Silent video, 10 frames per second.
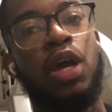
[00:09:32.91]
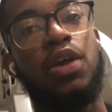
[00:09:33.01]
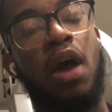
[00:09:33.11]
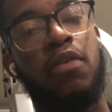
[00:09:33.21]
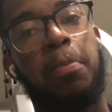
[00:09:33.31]
You
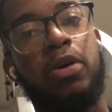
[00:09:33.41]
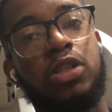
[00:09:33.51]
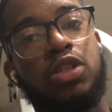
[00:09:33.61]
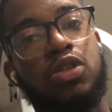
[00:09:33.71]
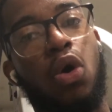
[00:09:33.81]
ever push
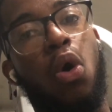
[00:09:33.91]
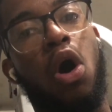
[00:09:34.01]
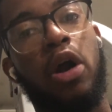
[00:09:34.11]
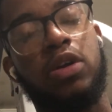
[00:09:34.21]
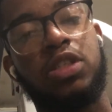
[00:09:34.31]
so
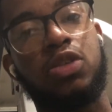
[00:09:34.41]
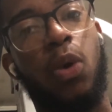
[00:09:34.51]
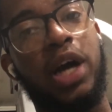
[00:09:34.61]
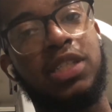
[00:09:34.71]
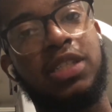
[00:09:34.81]
hard on
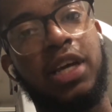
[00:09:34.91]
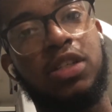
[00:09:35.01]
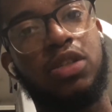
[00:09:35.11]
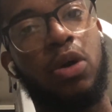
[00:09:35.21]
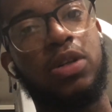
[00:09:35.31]
squats that you
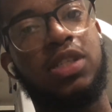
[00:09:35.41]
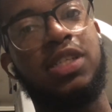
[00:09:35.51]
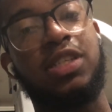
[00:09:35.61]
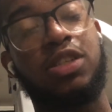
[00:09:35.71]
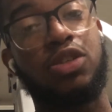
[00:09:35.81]
start
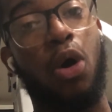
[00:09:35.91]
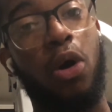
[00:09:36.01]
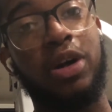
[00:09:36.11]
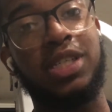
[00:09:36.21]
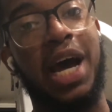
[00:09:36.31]
seeing
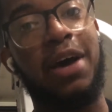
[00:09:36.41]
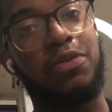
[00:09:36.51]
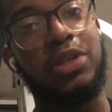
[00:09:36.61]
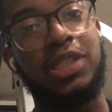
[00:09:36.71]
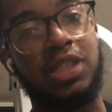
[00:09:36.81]
stars after
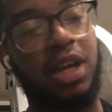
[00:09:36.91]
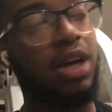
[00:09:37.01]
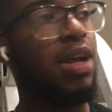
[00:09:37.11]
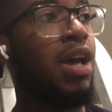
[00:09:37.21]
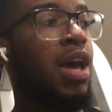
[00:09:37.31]
each set?